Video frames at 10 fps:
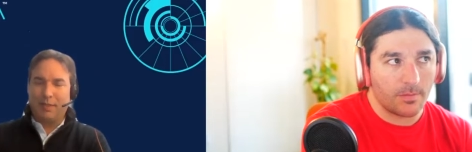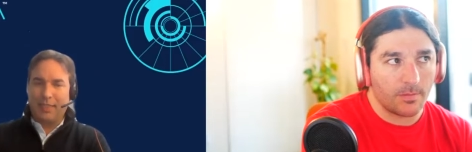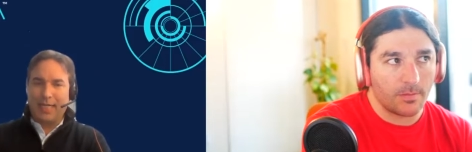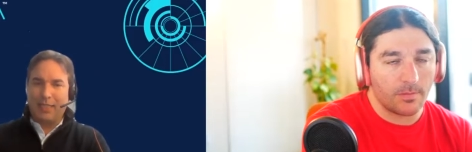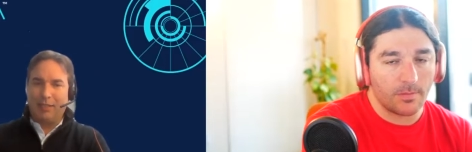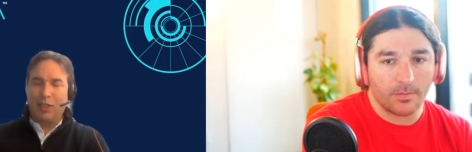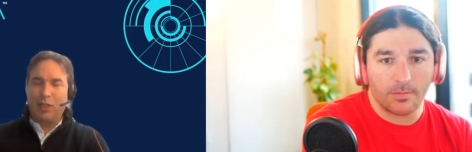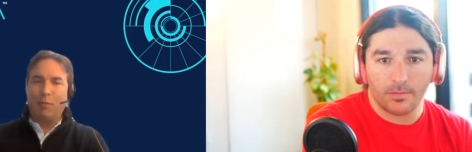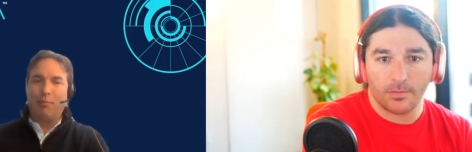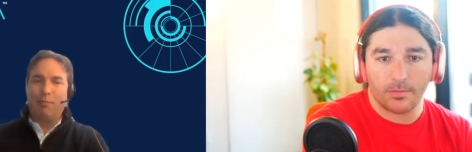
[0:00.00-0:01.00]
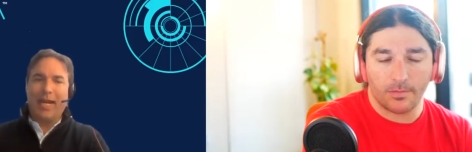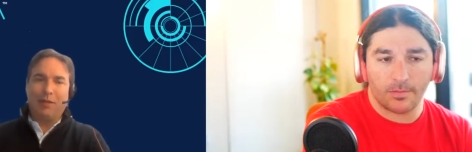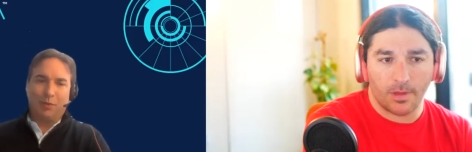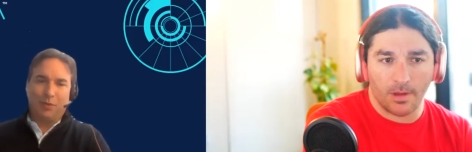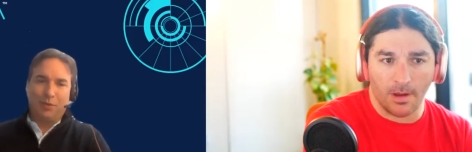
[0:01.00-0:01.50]
Speaker 1: design it, and go
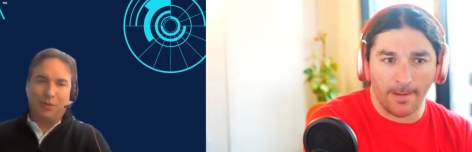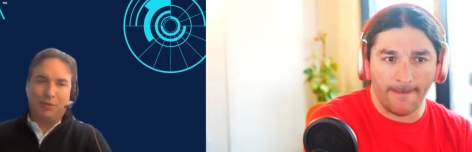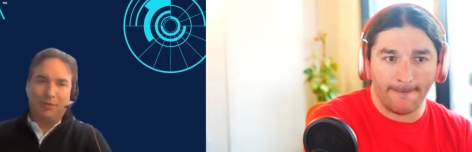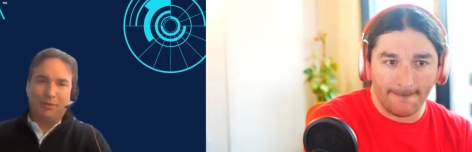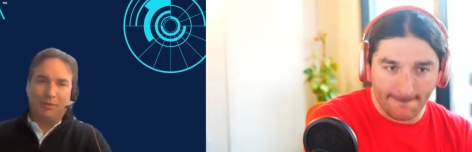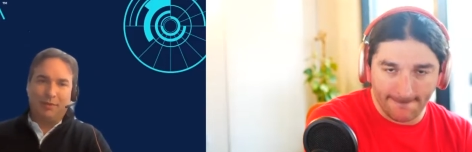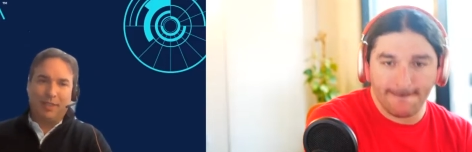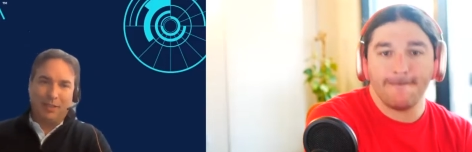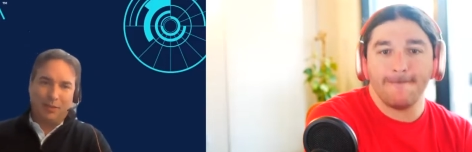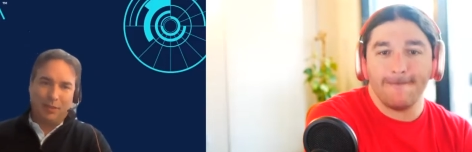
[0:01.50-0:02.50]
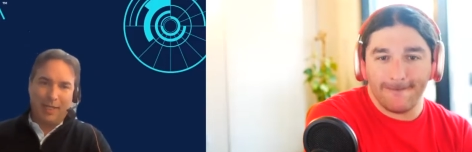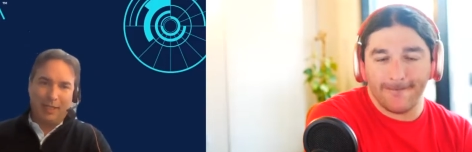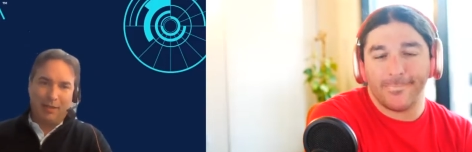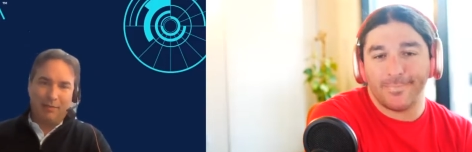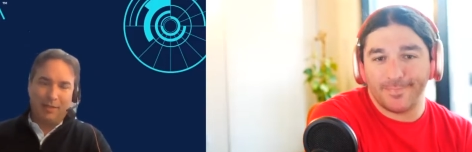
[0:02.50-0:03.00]
backwards into the
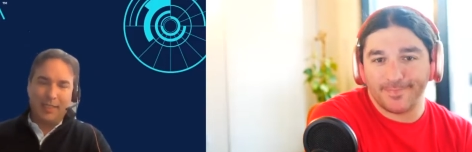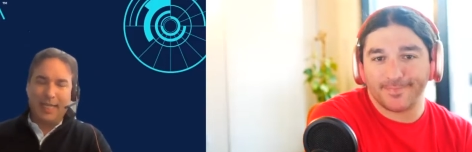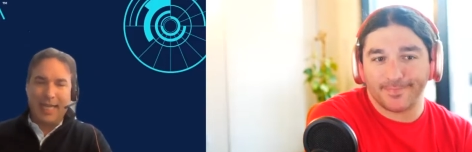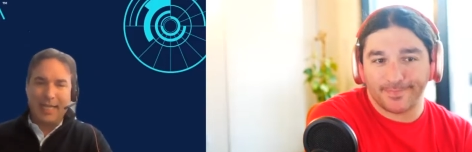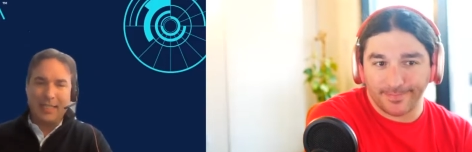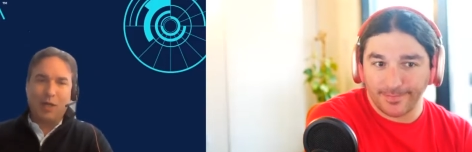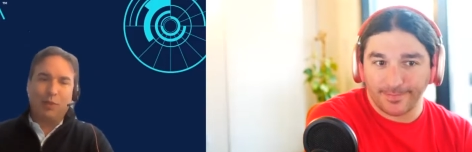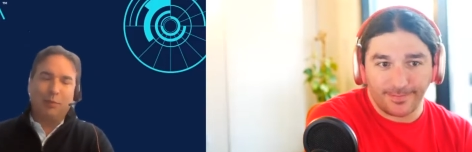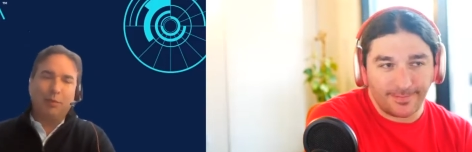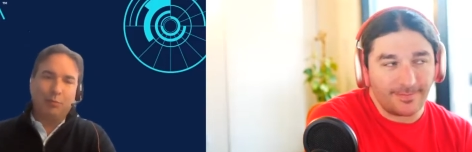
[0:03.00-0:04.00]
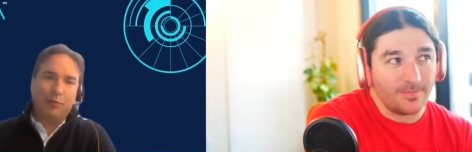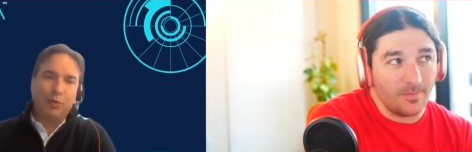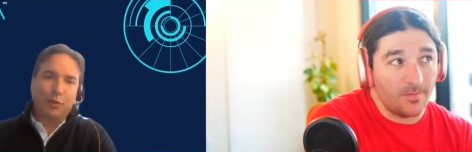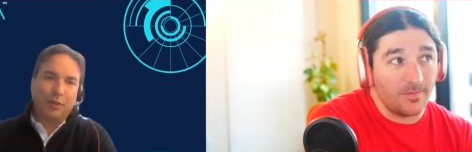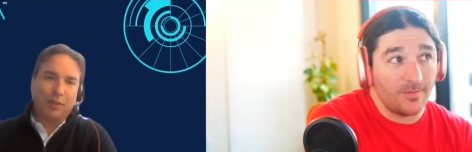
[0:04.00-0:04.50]
back office. And that's how we're able to
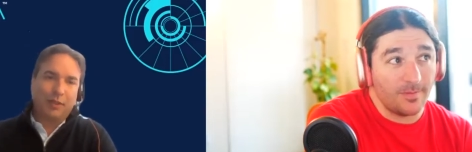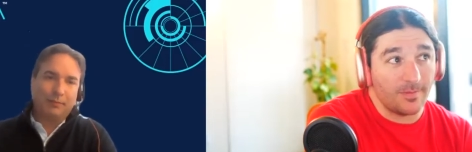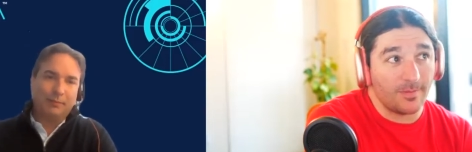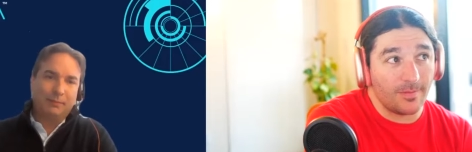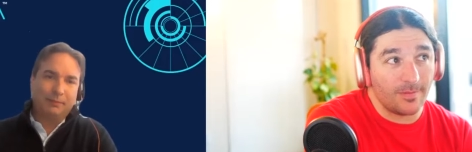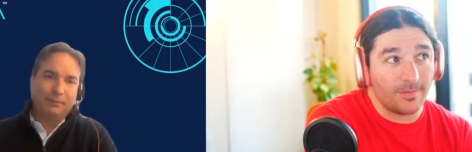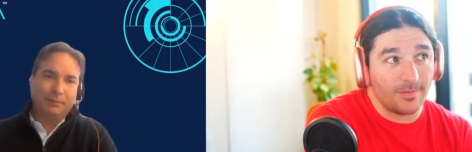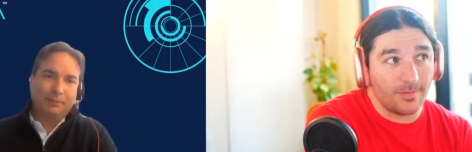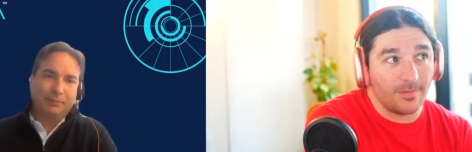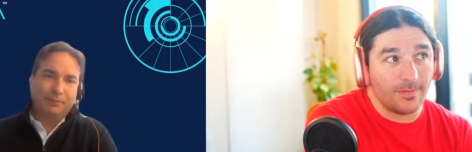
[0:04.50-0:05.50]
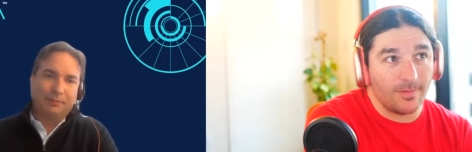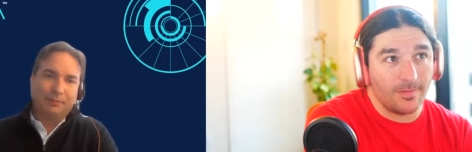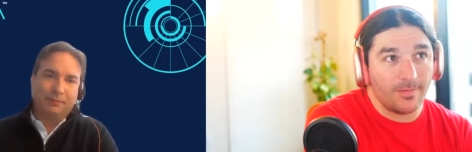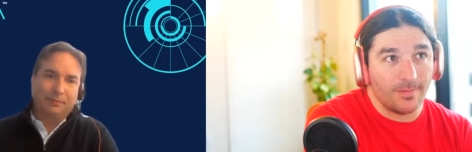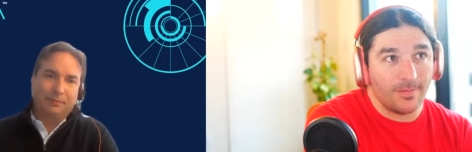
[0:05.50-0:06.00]
move so quickly.
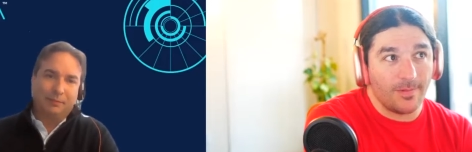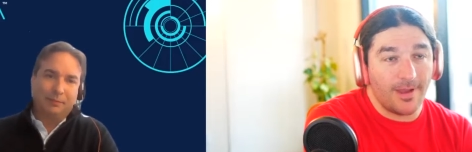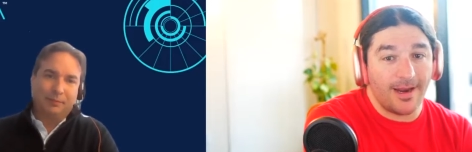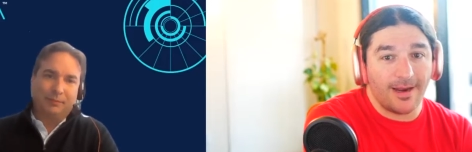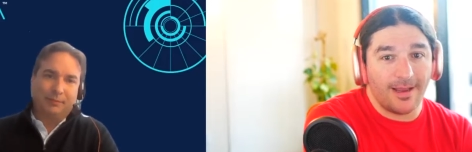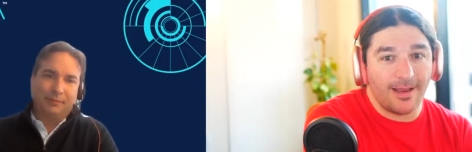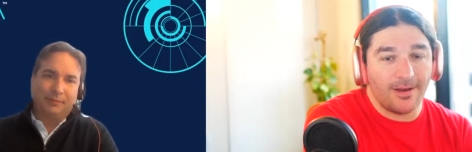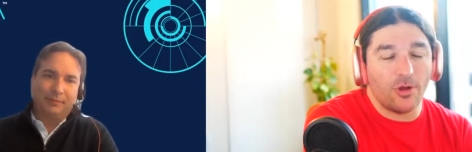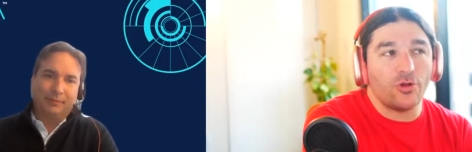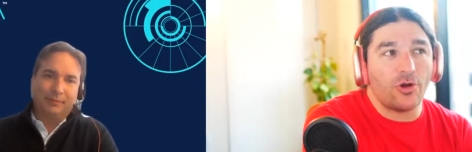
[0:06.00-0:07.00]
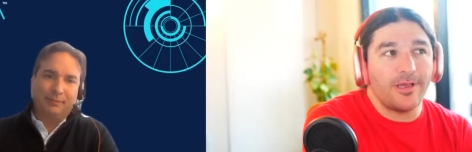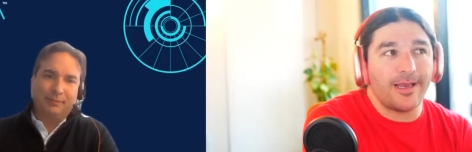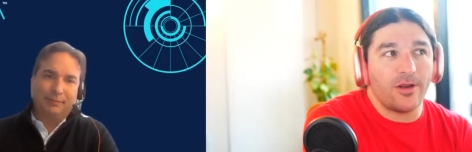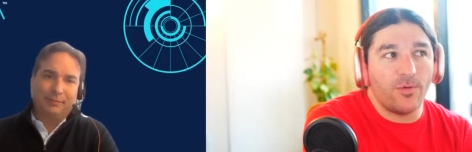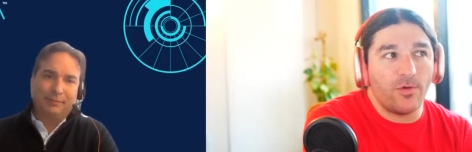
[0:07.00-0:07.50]
Speaker 2: And no, not only can you
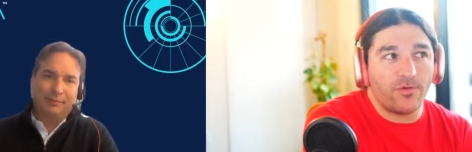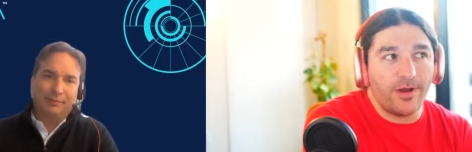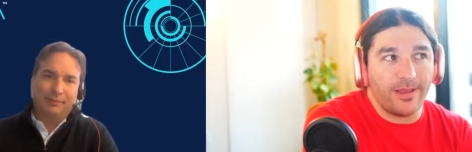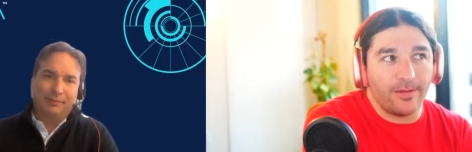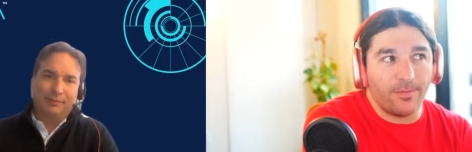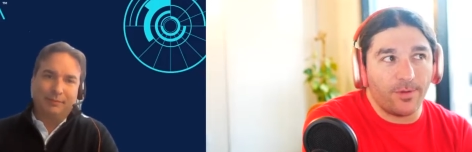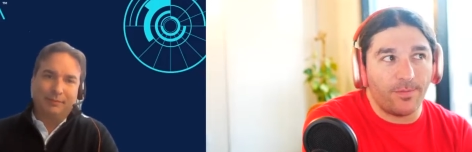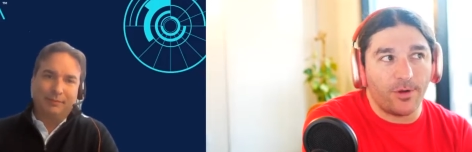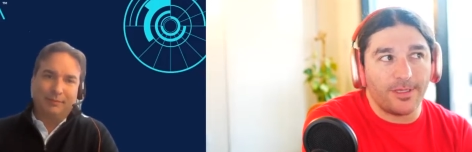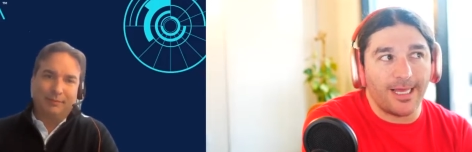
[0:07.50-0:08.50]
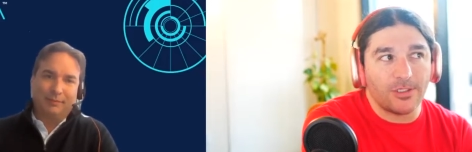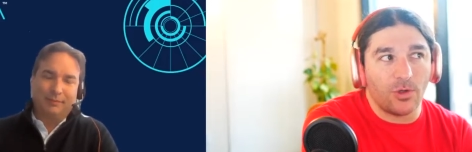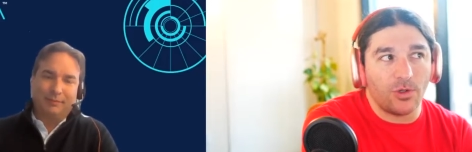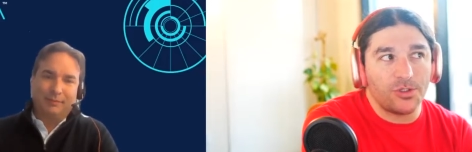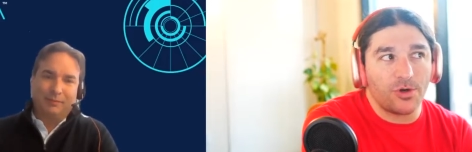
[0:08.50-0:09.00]
move quickly, but but that's
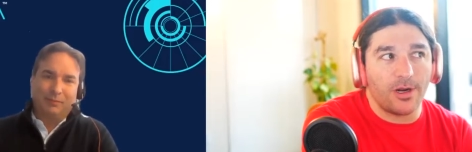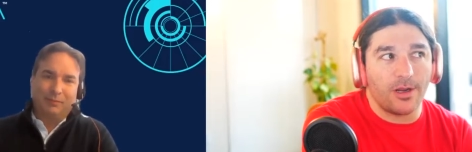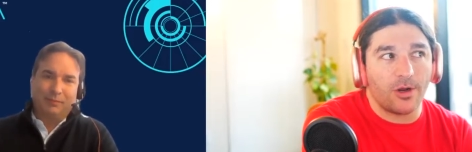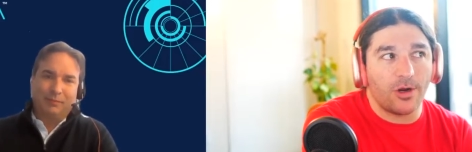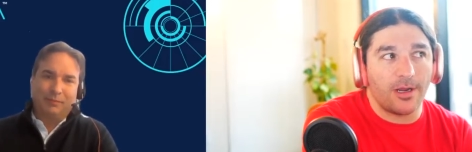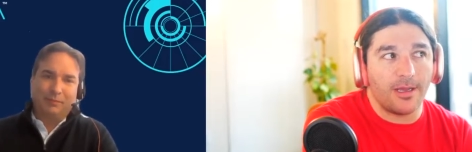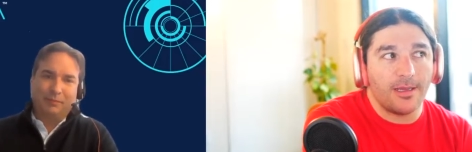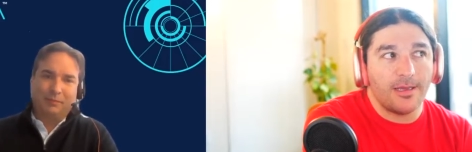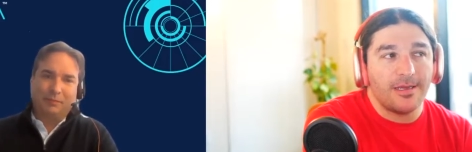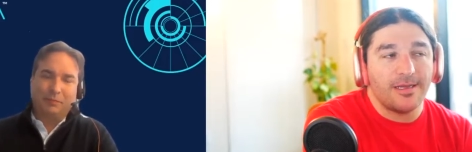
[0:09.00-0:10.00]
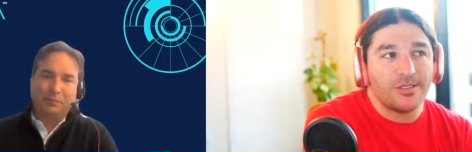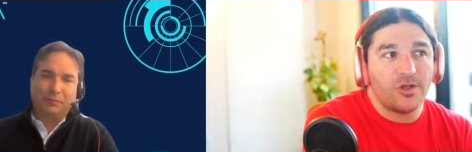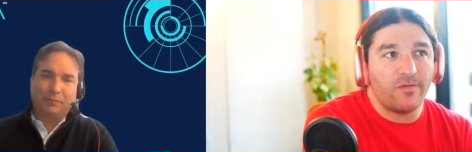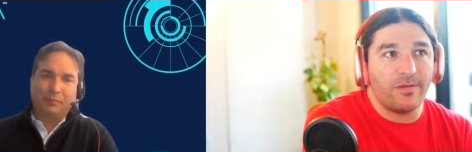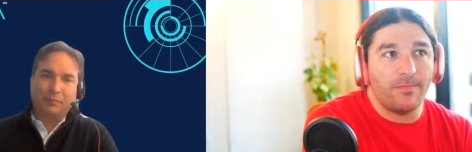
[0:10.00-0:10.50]
also gonna gonna solve
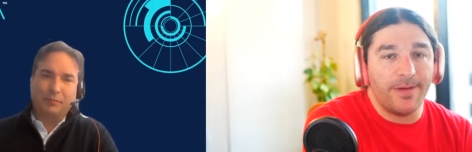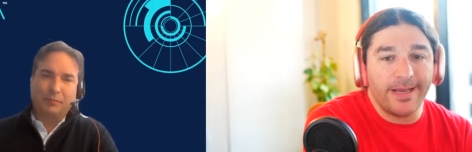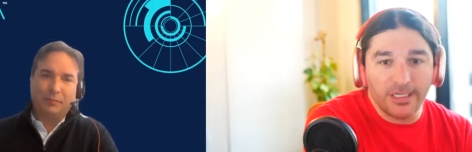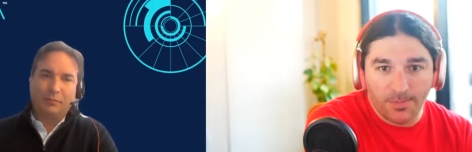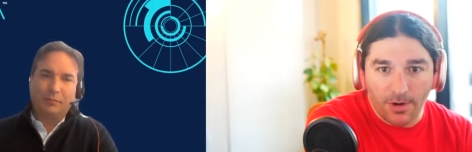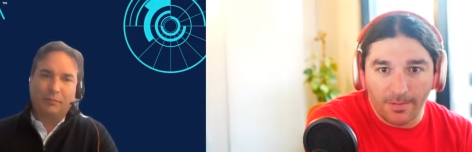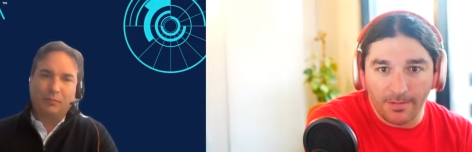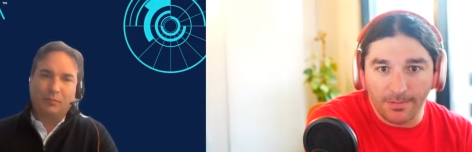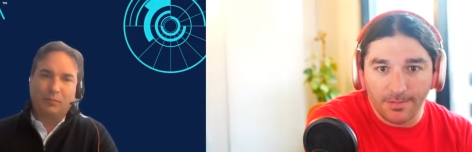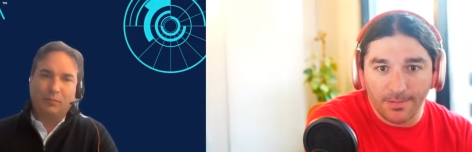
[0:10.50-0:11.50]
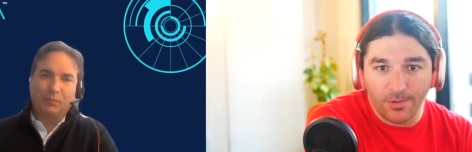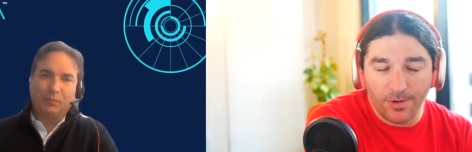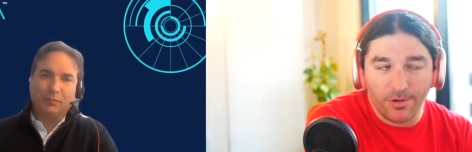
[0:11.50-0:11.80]
the biggest problem we, we